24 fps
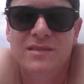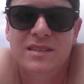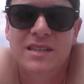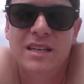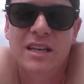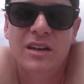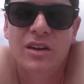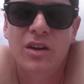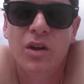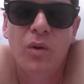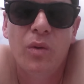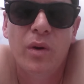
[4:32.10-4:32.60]

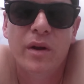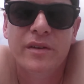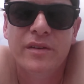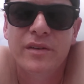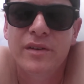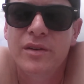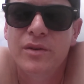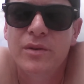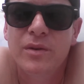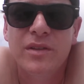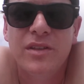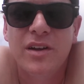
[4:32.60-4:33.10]
didn't know what
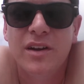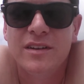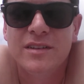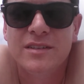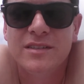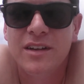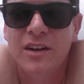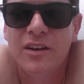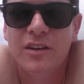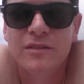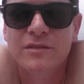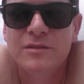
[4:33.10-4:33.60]
to do with
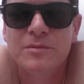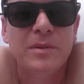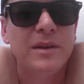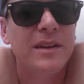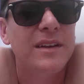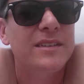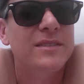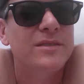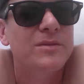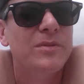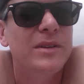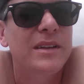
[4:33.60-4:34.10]
ourselves,
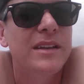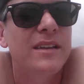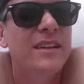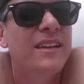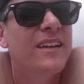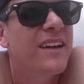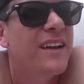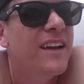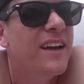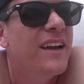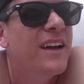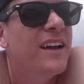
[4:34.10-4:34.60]
because
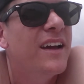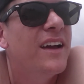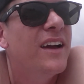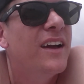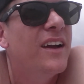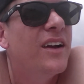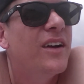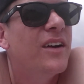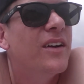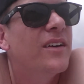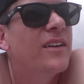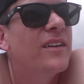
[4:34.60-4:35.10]
we
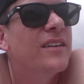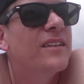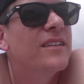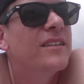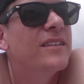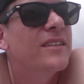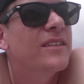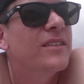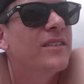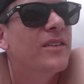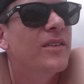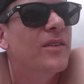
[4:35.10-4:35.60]

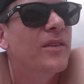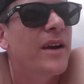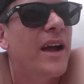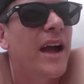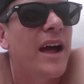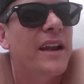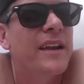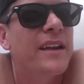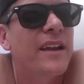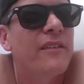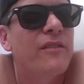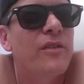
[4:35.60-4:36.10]

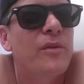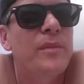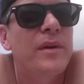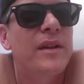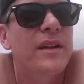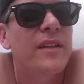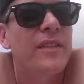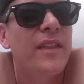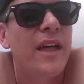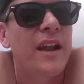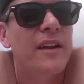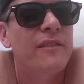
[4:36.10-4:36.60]
had never
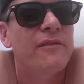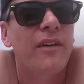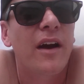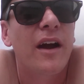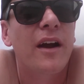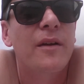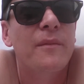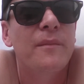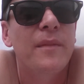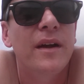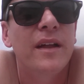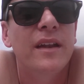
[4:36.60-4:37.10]
been in that
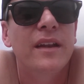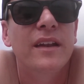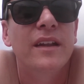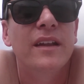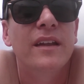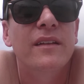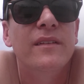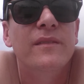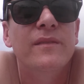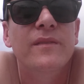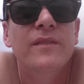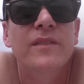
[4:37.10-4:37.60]
environment, and
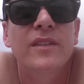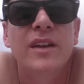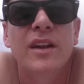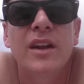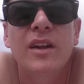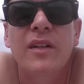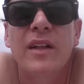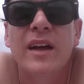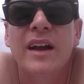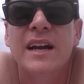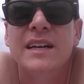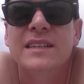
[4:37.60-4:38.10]
it,
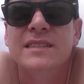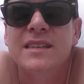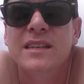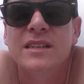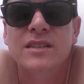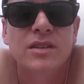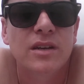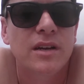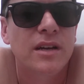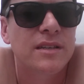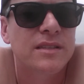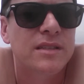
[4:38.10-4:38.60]
like I
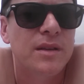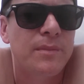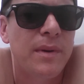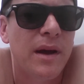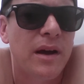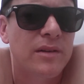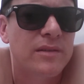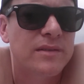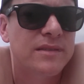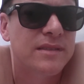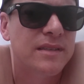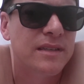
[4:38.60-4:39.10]
said, took us
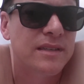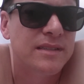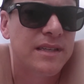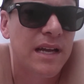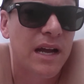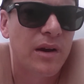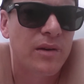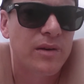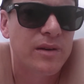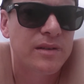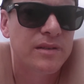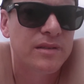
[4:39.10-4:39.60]
about
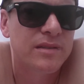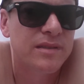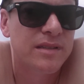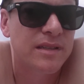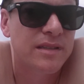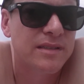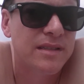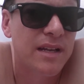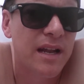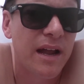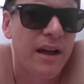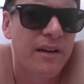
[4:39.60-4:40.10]

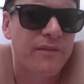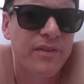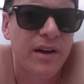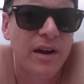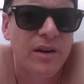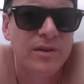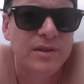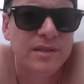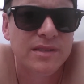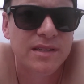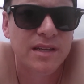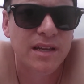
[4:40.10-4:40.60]
6.5
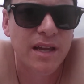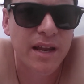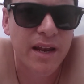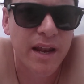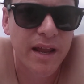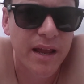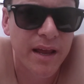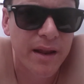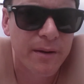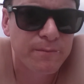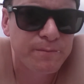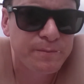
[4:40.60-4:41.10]
hours to get
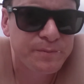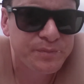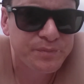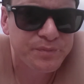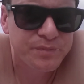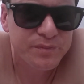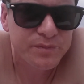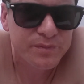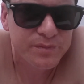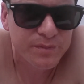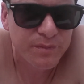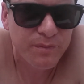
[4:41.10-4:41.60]
in.
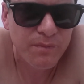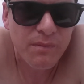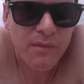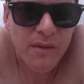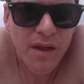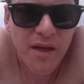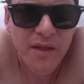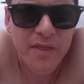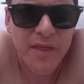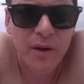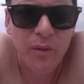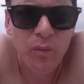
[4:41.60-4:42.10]

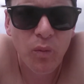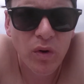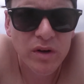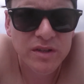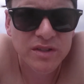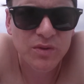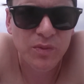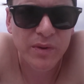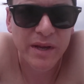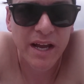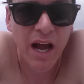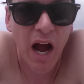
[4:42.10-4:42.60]
And then
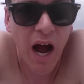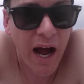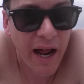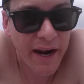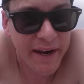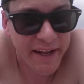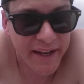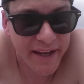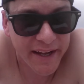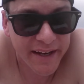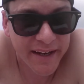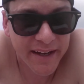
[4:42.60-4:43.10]
once we
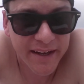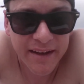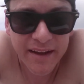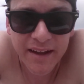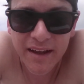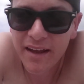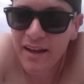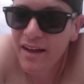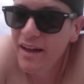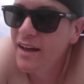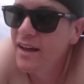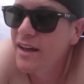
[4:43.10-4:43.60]
got in,
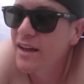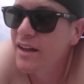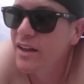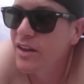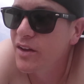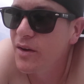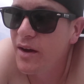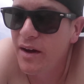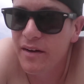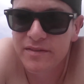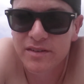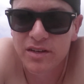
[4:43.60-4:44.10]

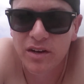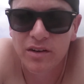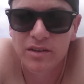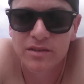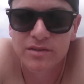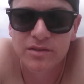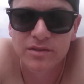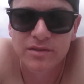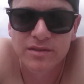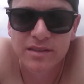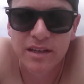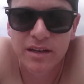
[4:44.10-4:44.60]
you have to
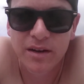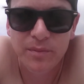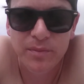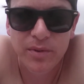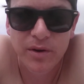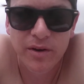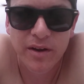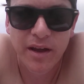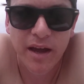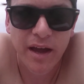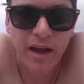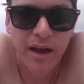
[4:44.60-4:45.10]
also set up
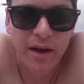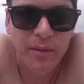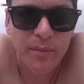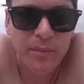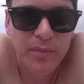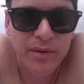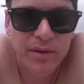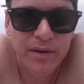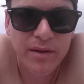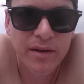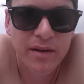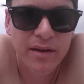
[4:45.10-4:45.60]
your camp.